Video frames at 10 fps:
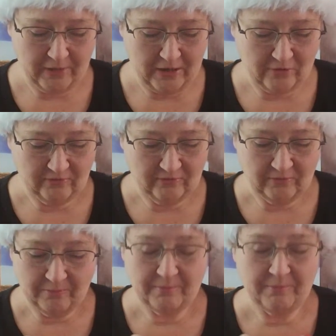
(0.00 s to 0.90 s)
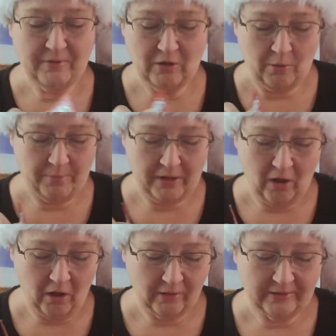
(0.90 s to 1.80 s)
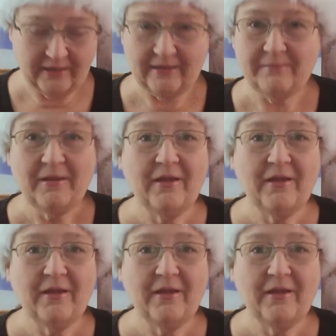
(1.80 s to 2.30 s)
used to, be holiday